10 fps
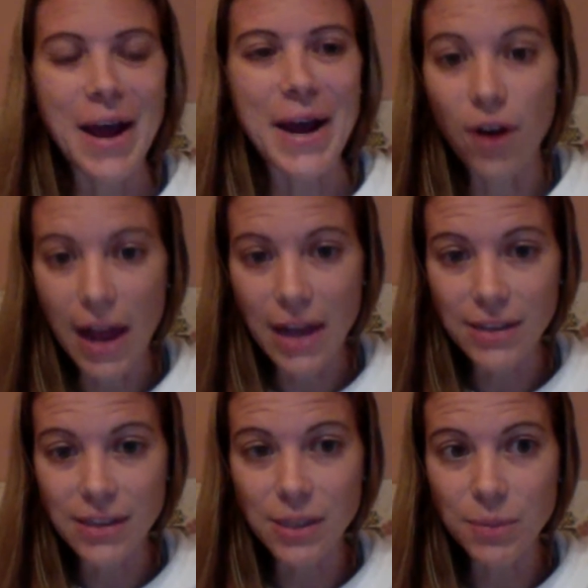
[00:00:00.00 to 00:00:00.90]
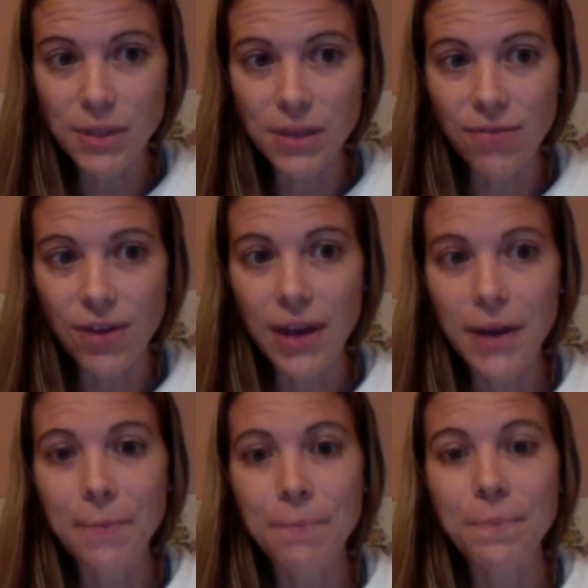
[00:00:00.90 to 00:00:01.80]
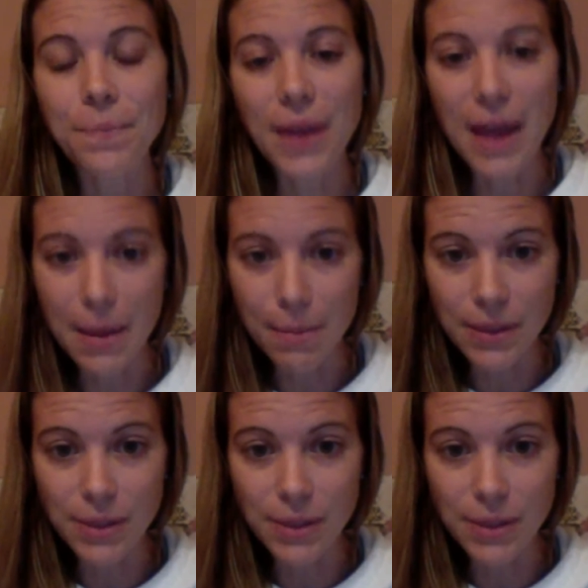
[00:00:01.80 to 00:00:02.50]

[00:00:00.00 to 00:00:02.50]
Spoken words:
S is specific, M is